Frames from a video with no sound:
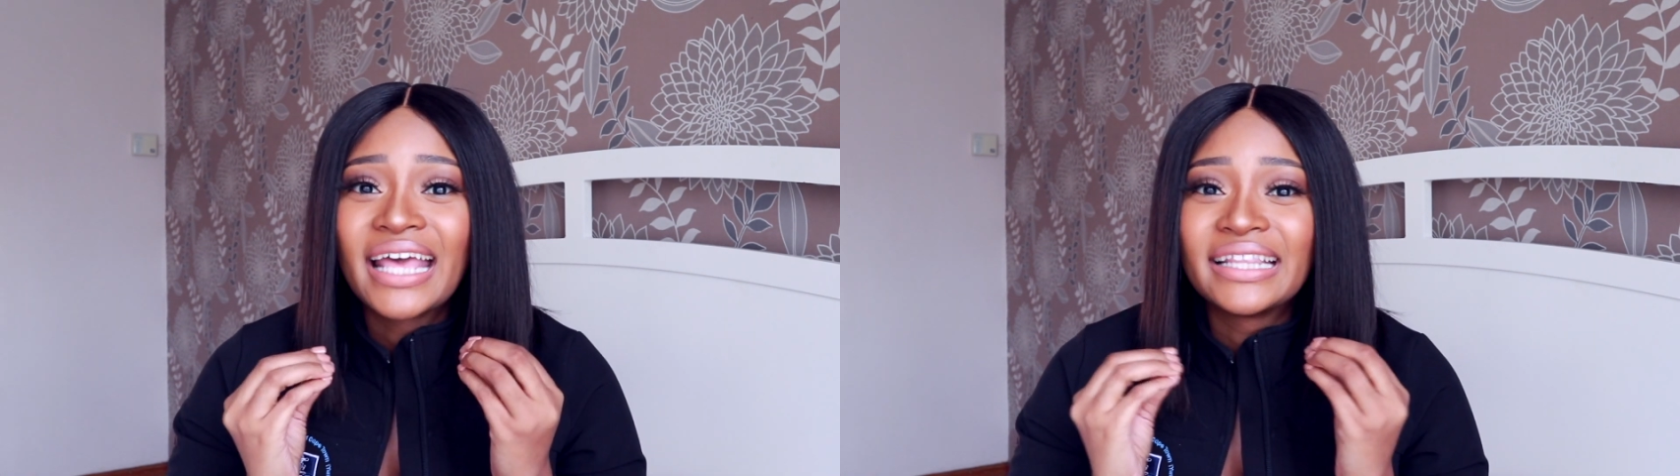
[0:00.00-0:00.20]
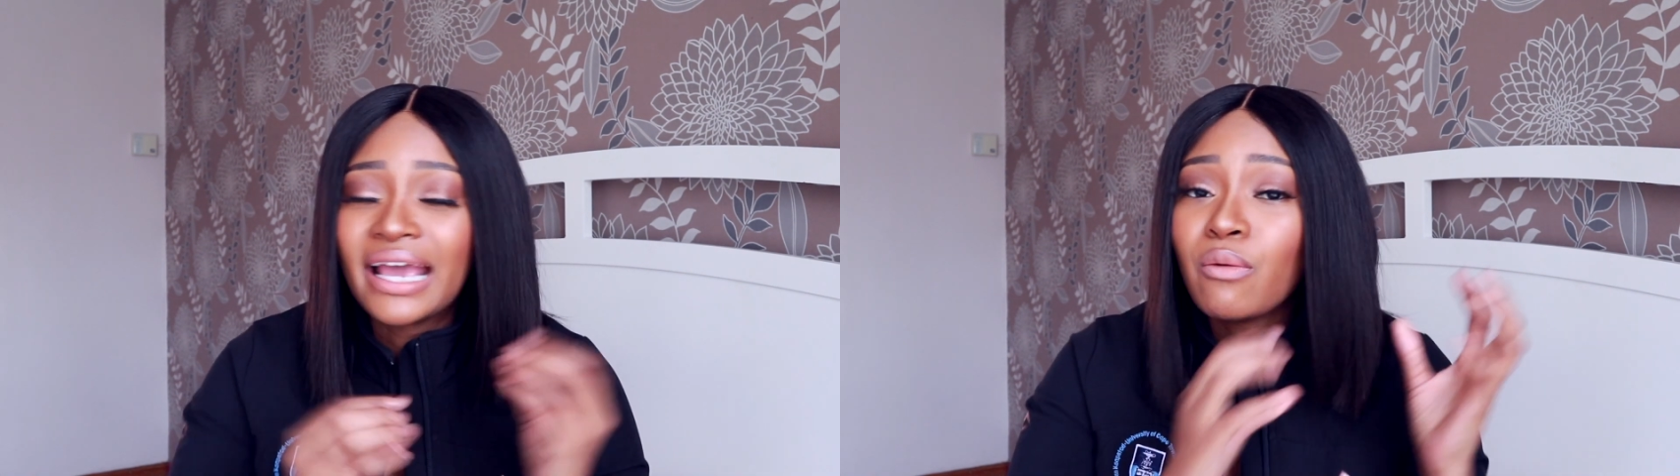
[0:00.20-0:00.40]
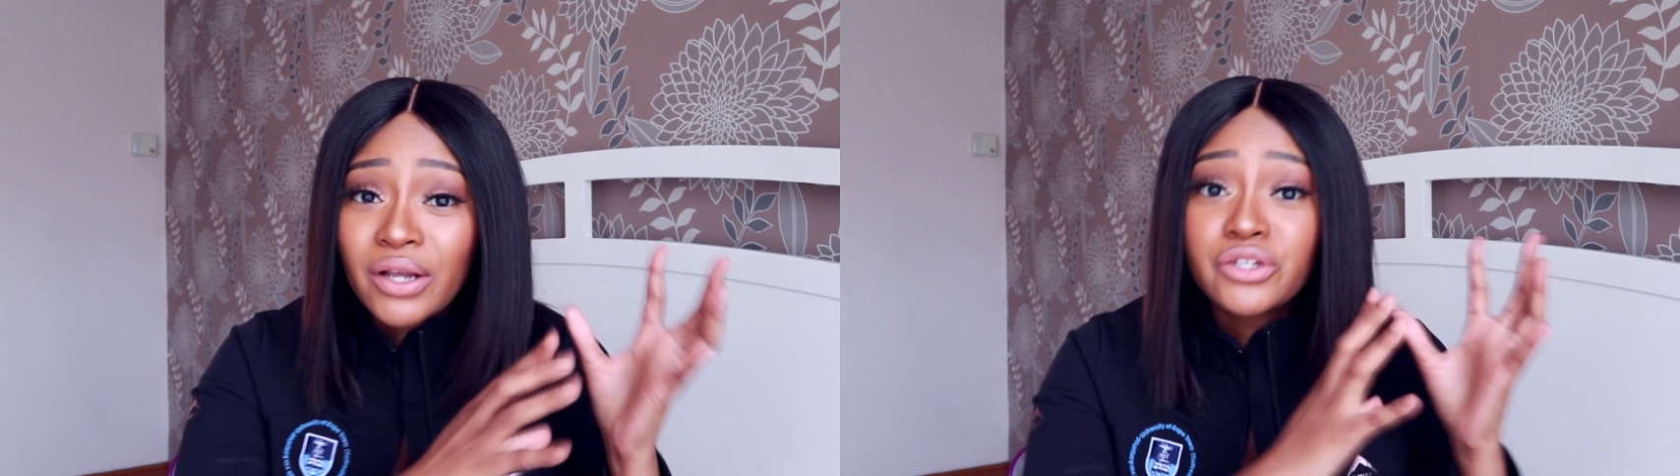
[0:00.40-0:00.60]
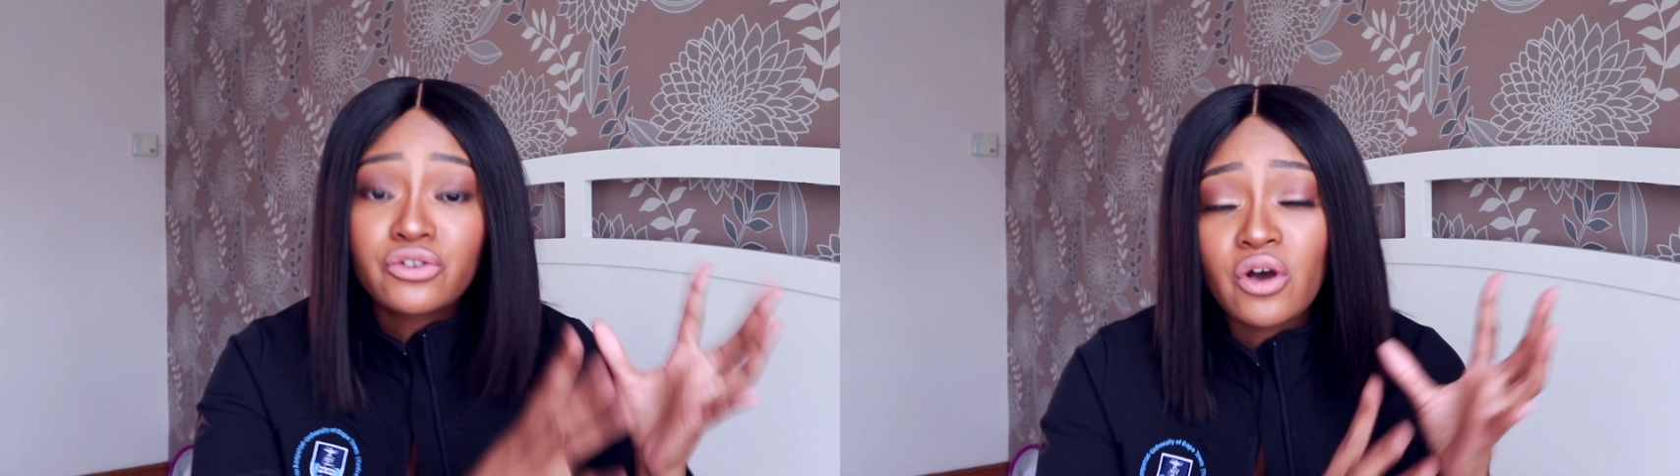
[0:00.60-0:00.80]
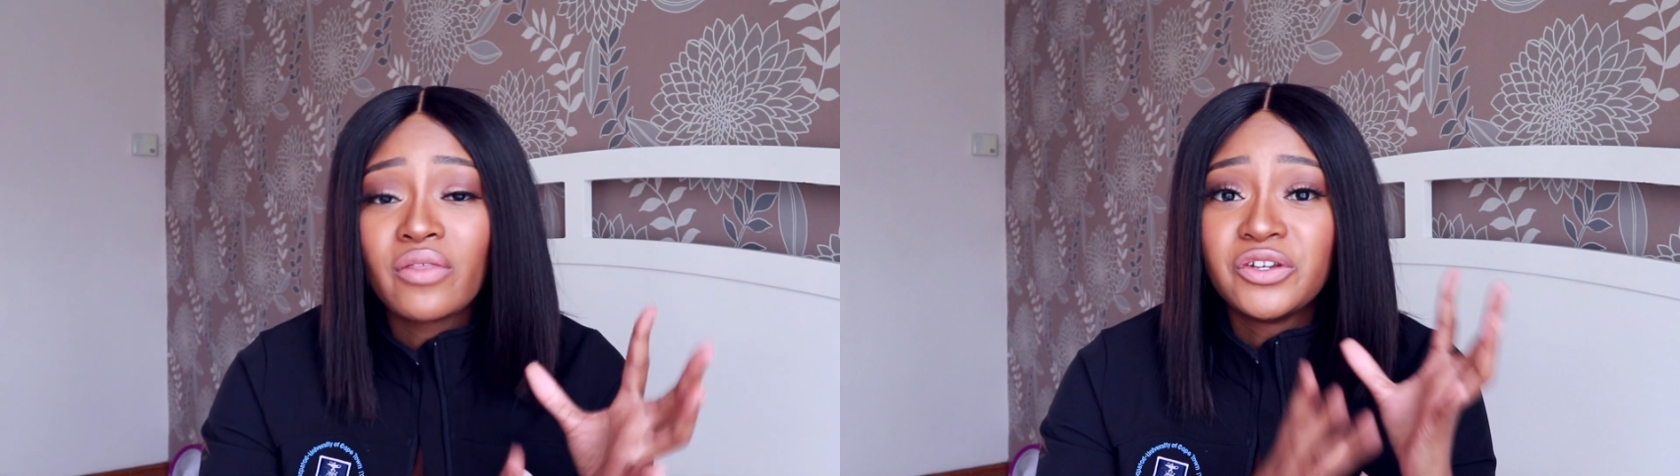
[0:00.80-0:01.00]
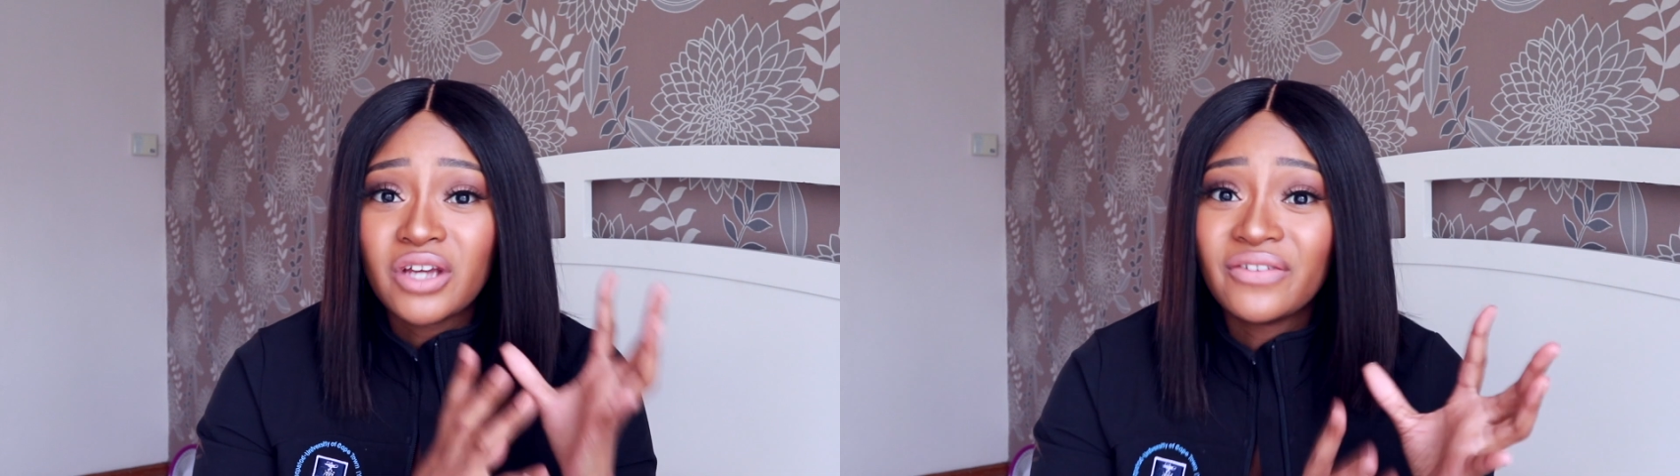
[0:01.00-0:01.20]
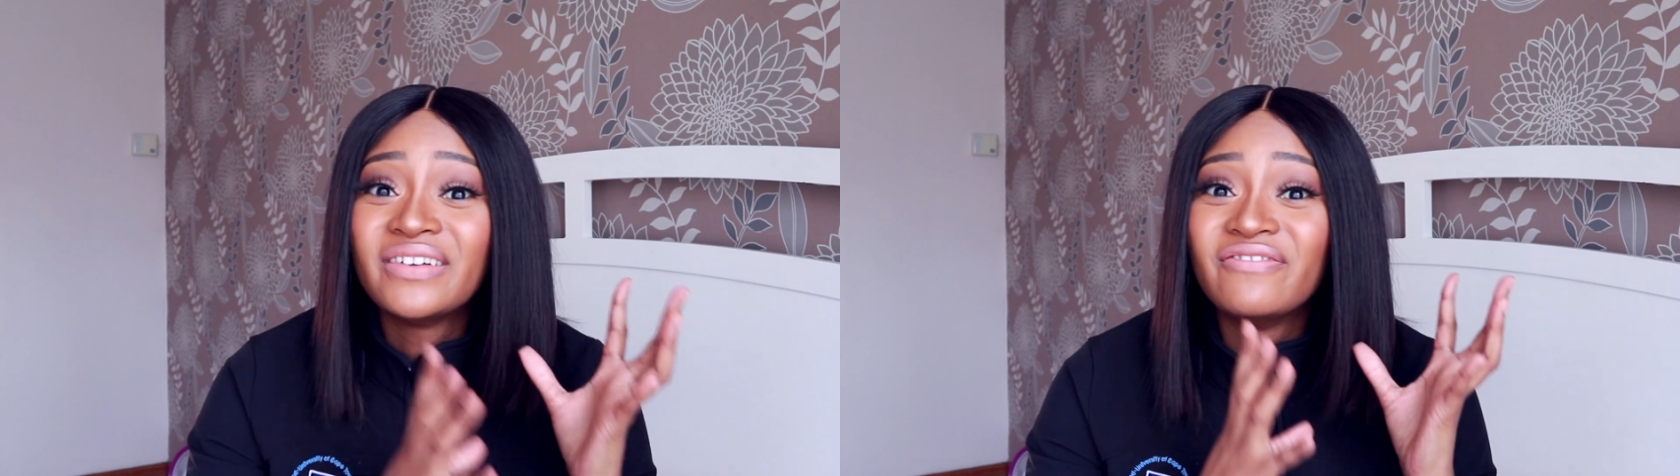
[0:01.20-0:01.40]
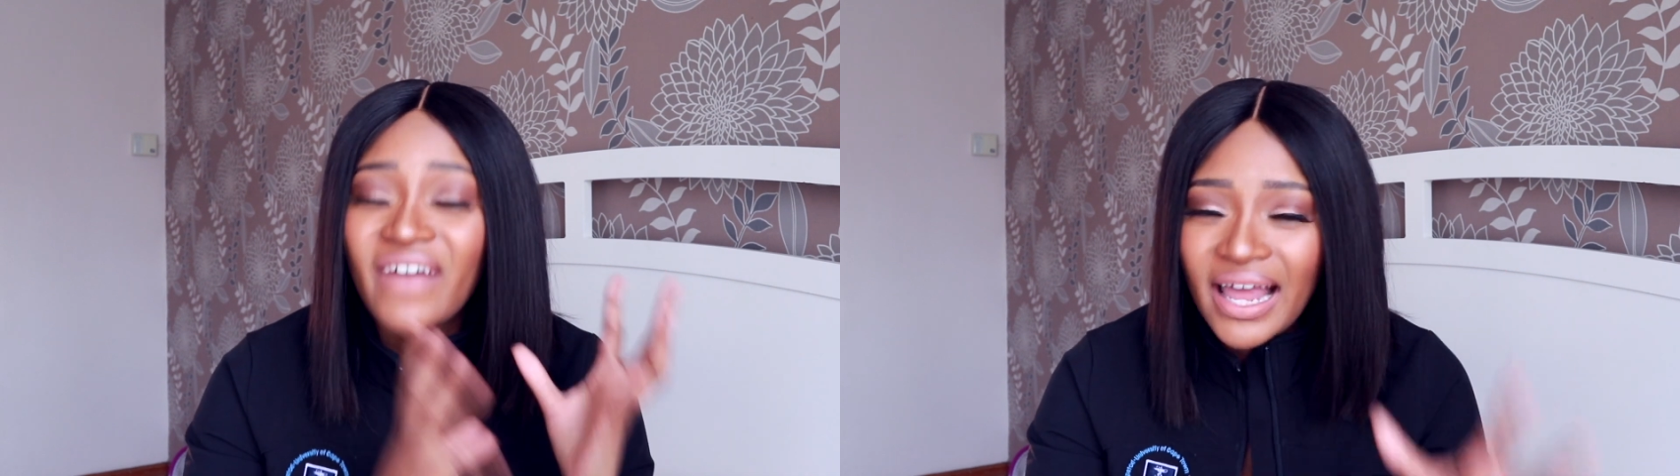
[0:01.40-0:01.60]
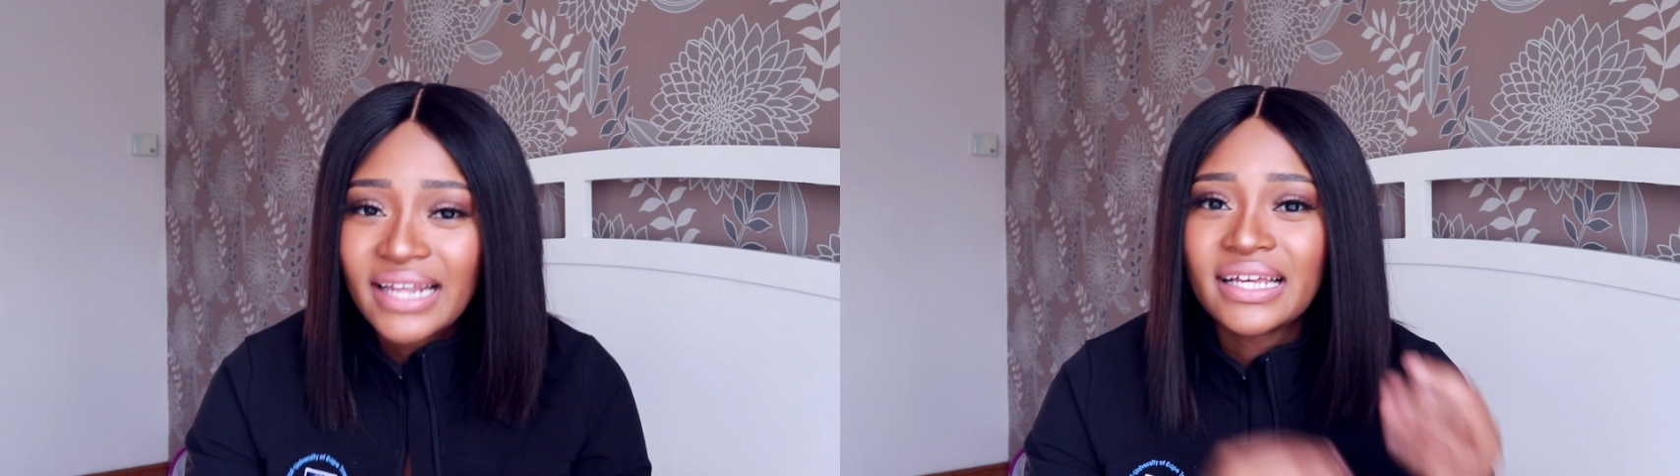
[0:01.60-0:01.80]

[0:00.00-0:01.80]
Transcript: They want to know that you have valid